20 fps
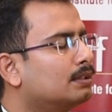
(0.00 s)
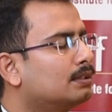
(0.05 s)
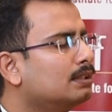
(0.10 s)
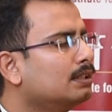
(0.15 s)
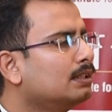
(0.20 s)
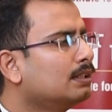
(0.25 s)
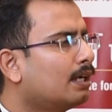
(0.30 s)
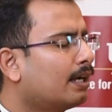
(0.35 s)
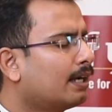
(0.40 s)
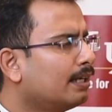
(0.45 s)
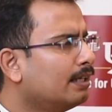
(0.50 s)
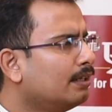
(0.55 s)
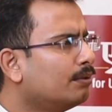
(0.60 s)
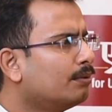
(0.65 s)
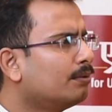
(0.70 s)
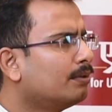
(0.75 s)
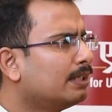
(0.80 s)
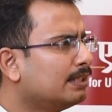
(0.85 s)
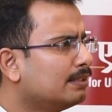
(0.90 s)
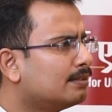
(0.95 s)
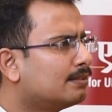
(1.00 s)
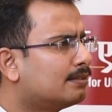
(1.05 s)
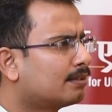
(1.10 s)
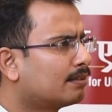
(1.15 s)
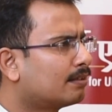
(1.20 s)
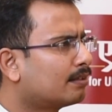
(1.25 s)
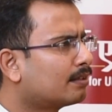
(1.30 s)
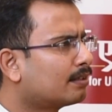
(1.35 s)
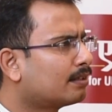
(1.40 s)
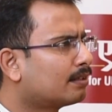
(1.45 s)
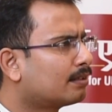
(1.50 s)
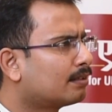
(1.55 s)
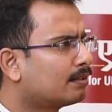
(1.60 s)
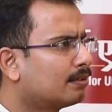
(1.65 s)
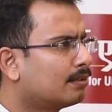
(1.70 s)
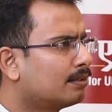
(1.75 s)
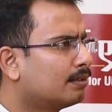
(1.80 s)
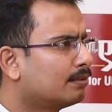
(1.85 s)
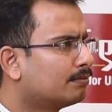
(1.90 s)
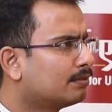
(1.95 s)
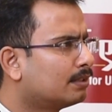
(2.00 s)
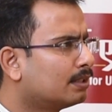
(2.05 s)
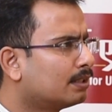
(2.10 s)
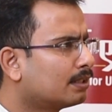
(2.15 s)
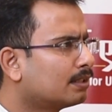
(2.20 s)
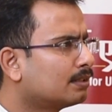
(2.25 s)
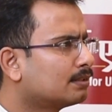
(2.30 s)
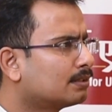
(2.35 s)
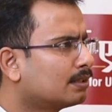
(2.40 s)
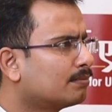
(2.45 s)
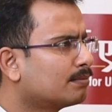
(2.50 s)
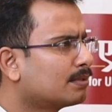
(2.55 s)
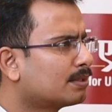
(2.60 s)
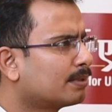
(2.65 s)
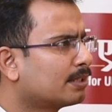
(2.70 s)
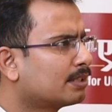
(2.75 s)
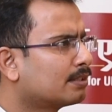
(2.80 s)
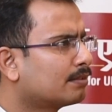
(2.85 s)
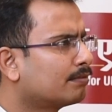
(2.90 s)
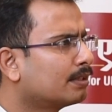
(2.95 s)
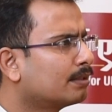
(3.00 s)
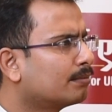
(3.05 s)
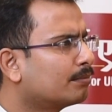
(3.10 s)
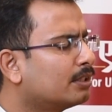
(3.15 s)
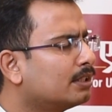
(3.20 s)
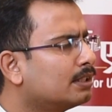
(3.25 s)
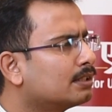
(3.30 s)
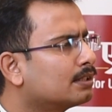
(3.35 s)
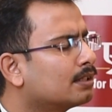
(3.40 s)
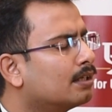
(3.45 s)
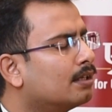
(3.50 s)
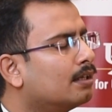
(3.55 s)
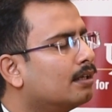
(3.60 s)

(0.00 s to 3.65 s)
Sir, I know in general, if there are some specific points.